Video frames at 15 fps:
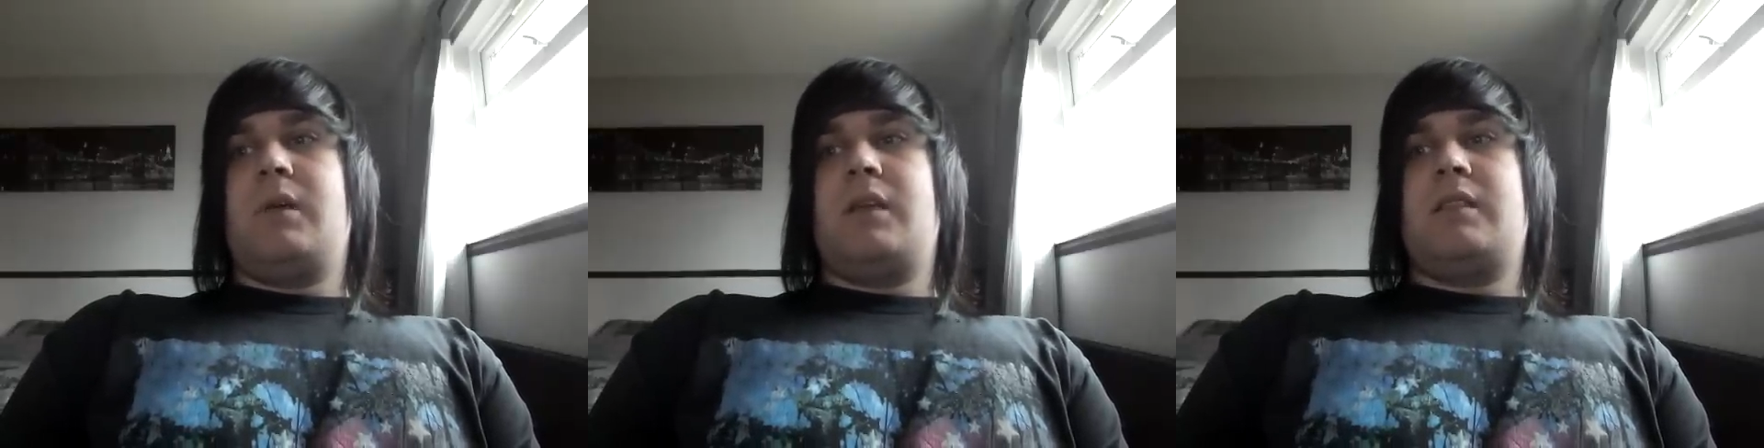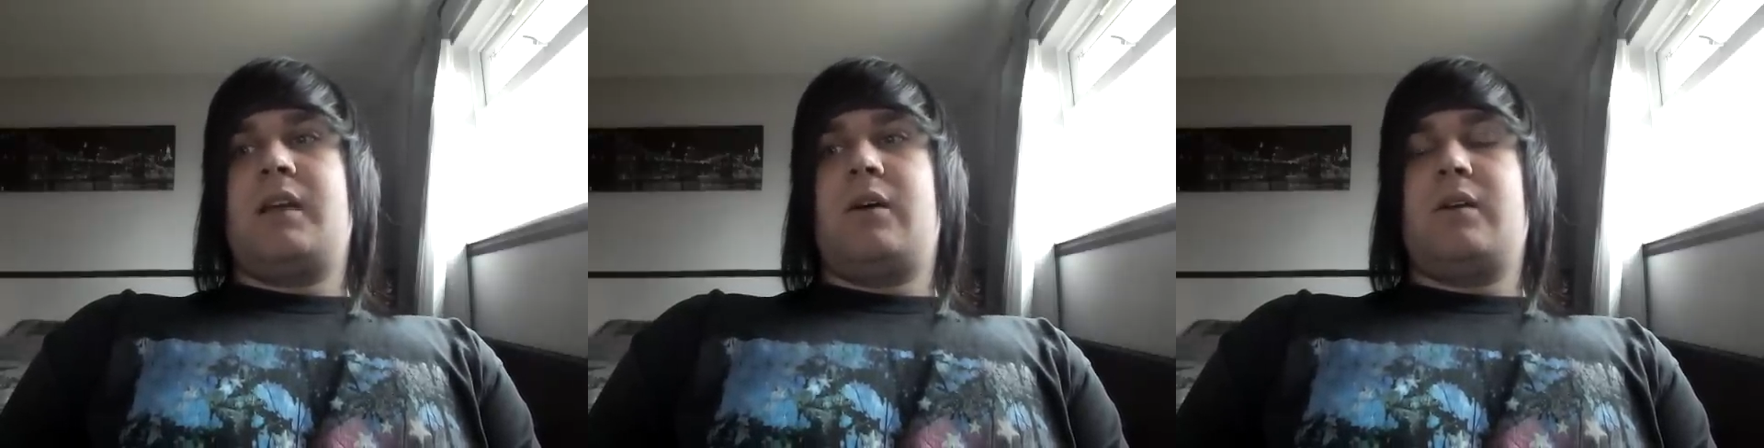
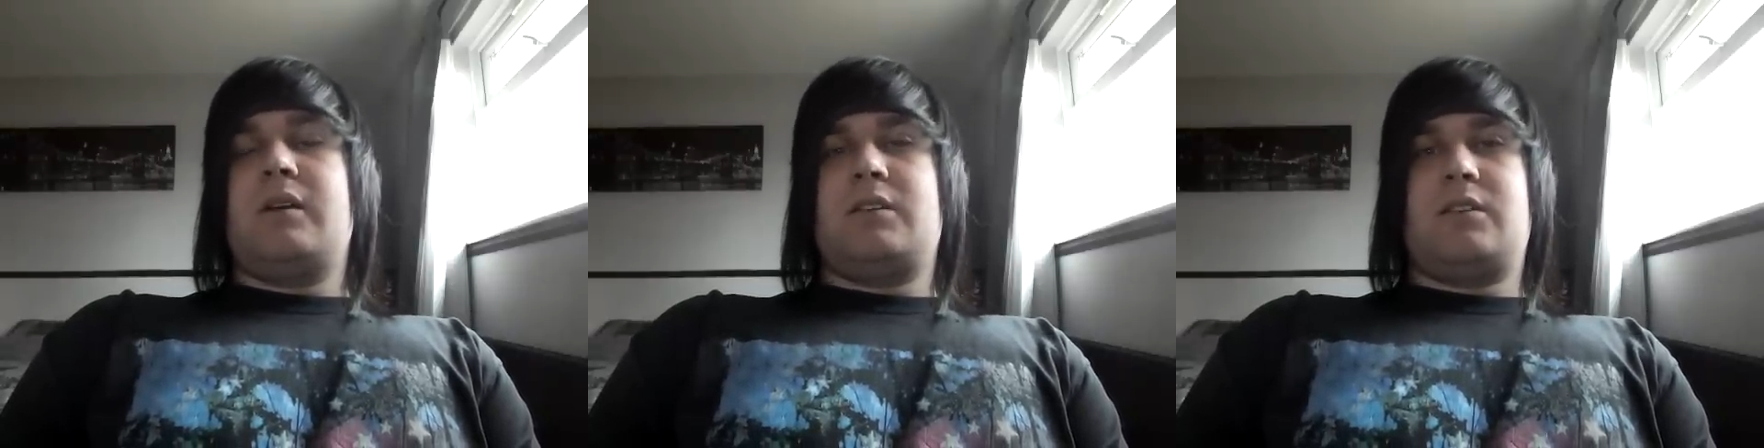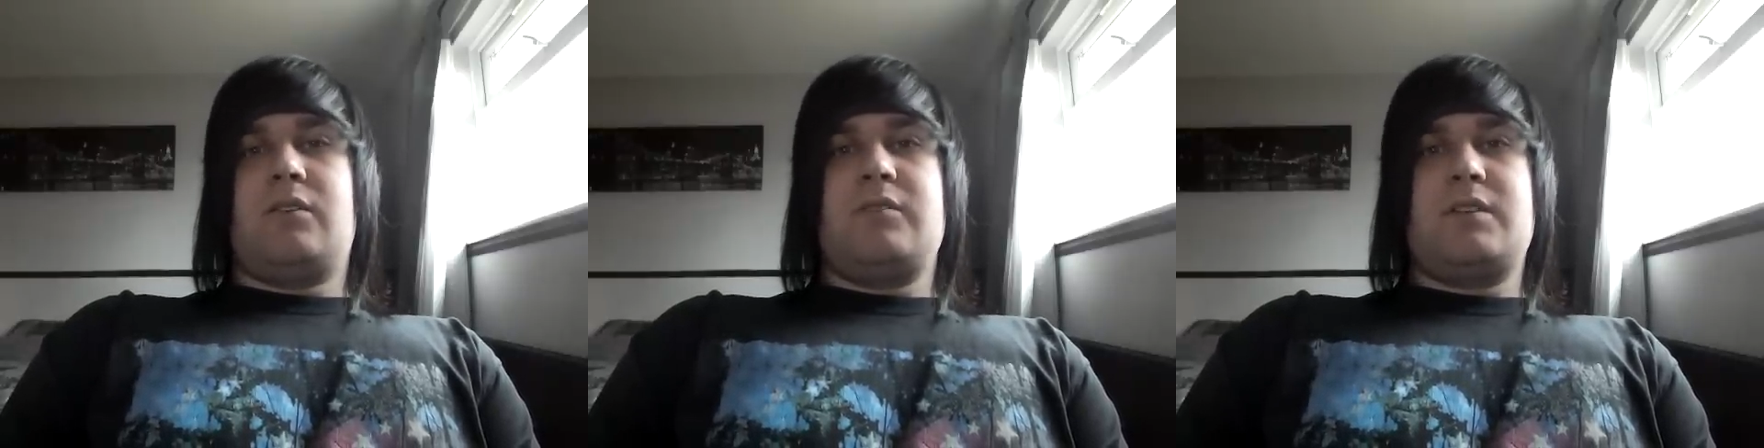Now,
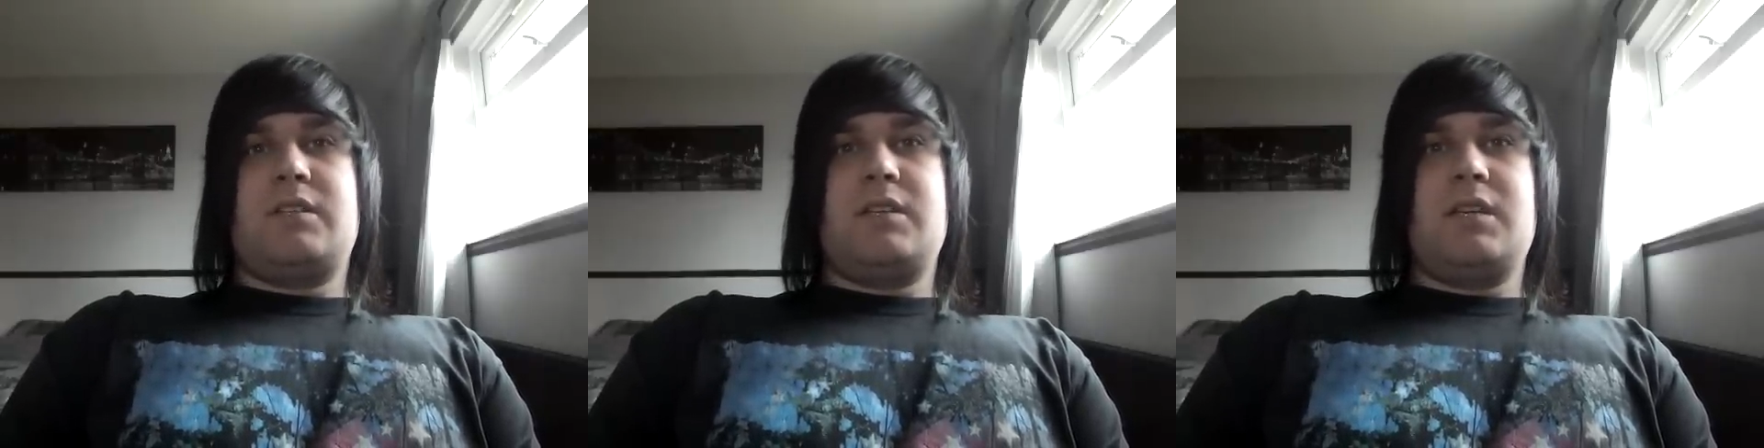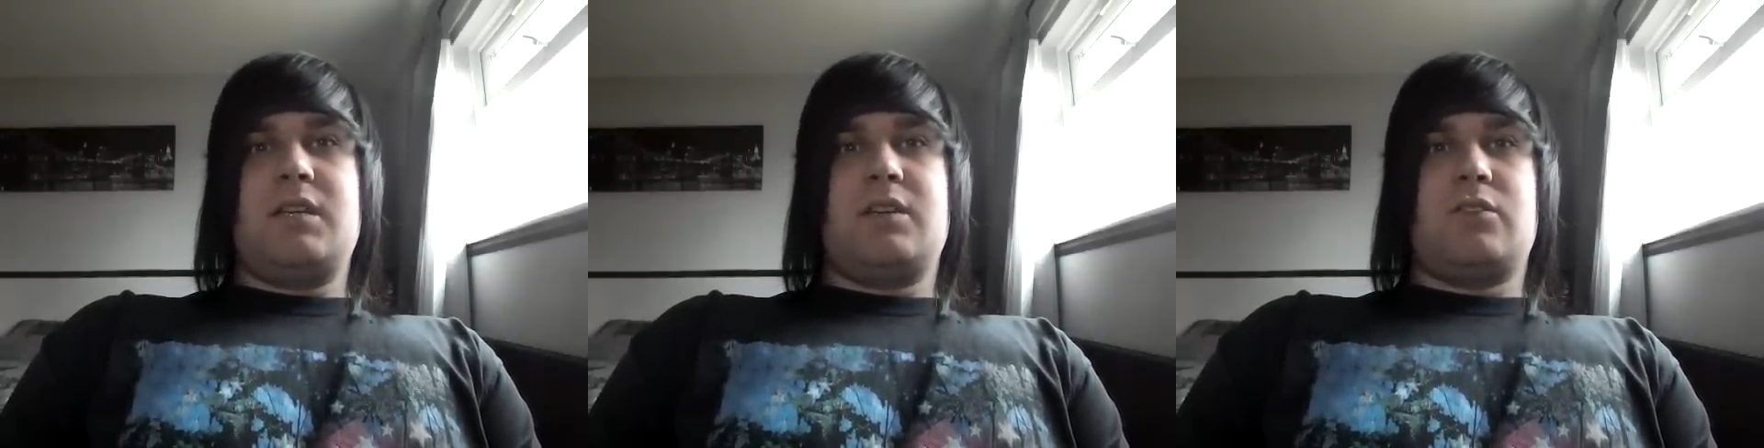it's
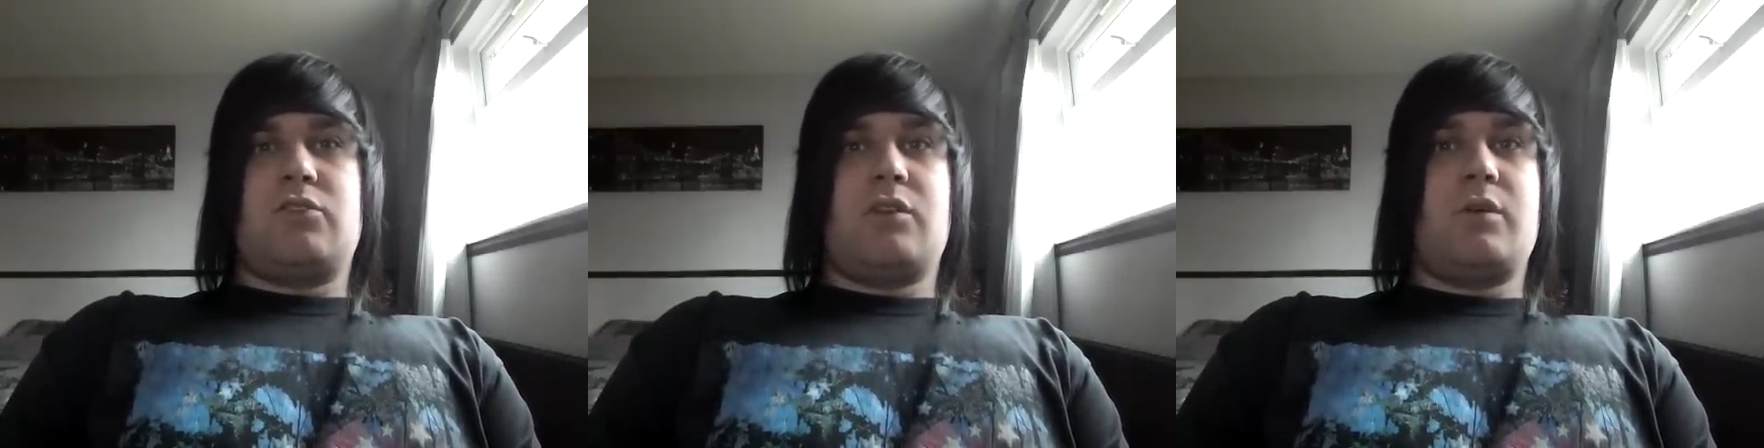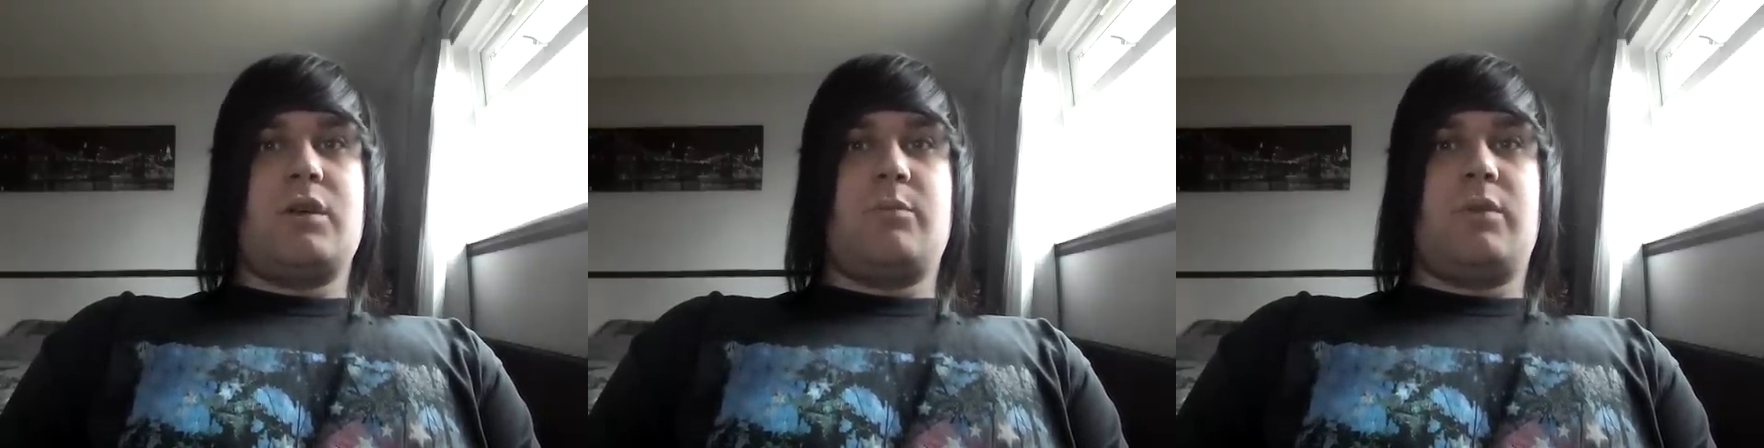obviously
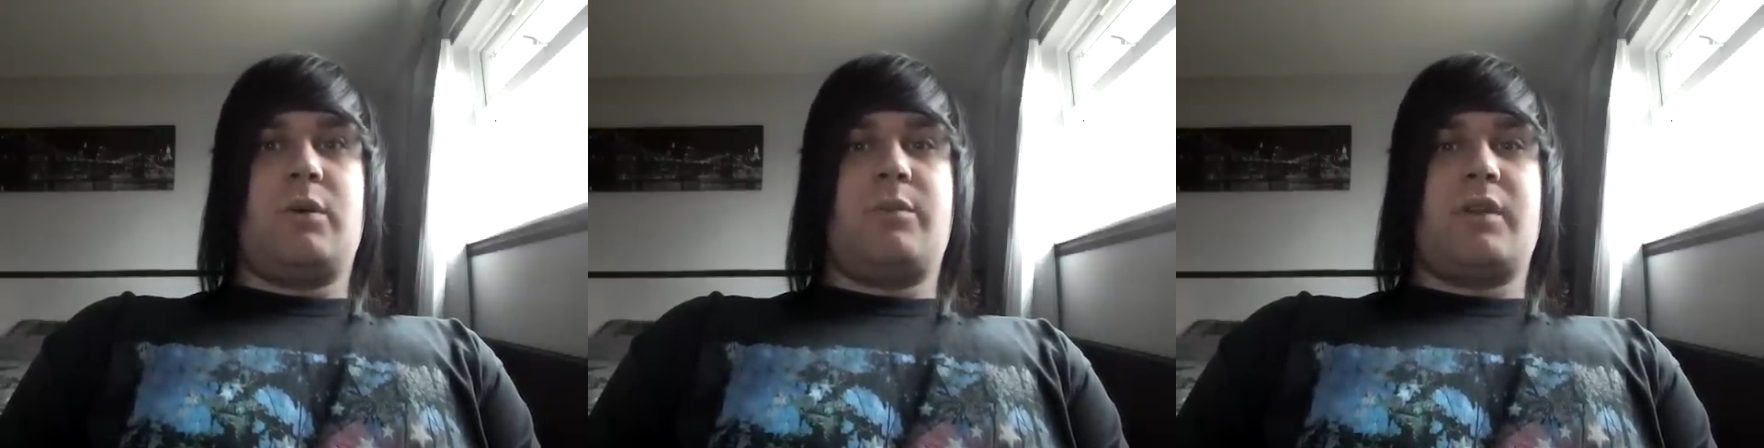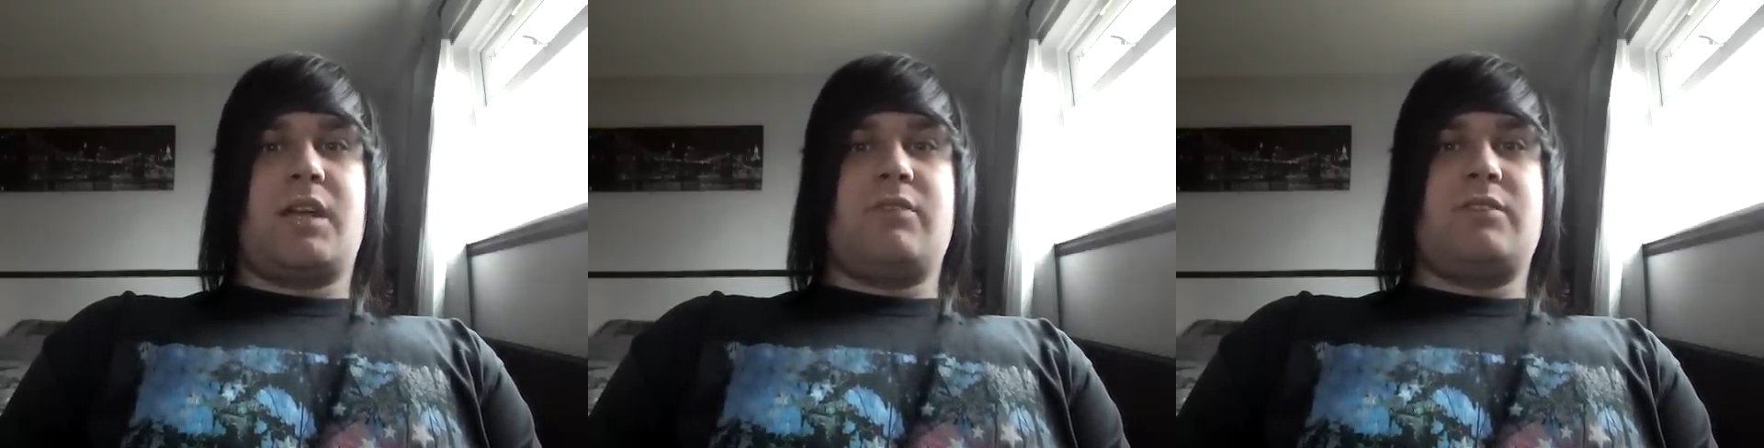grown in
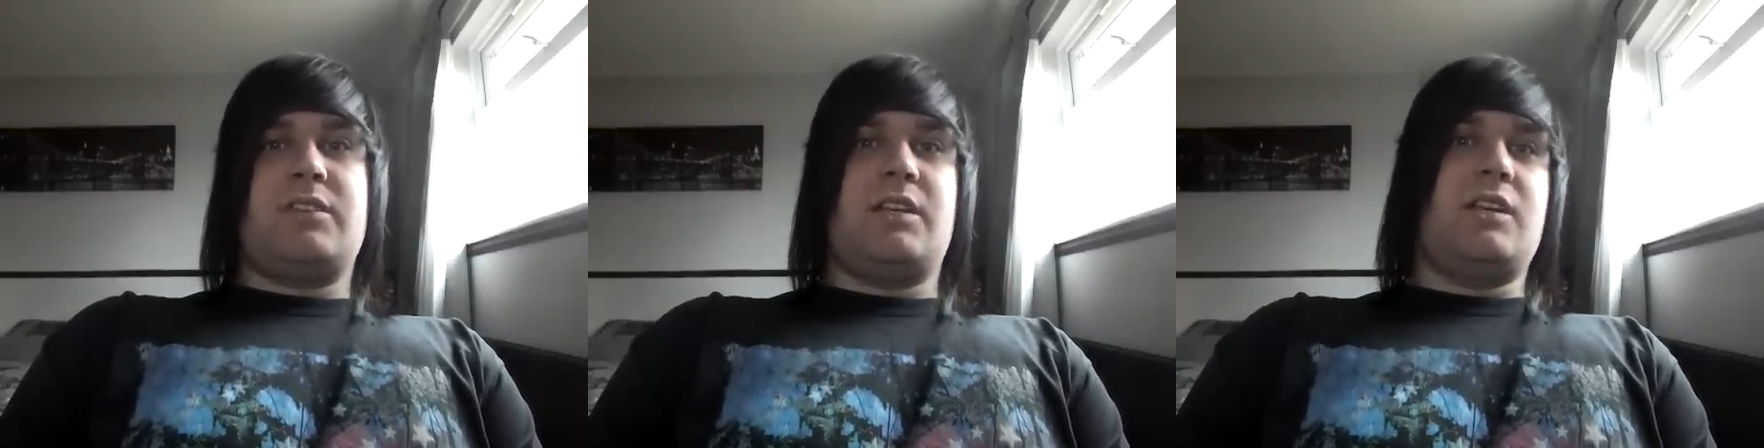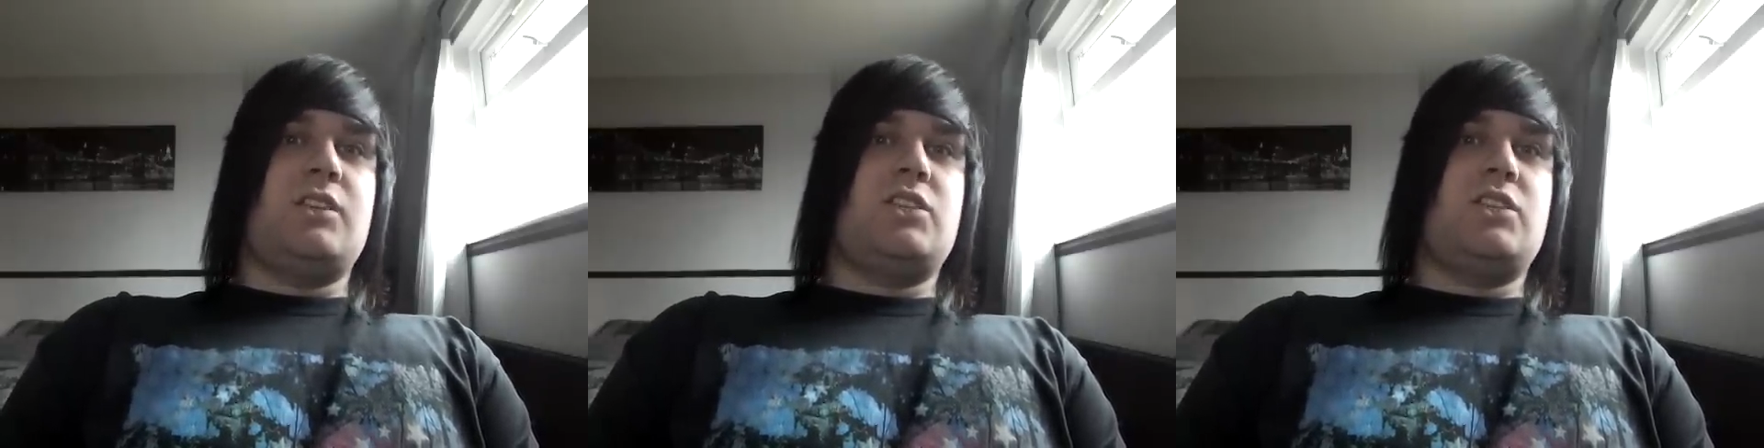popularity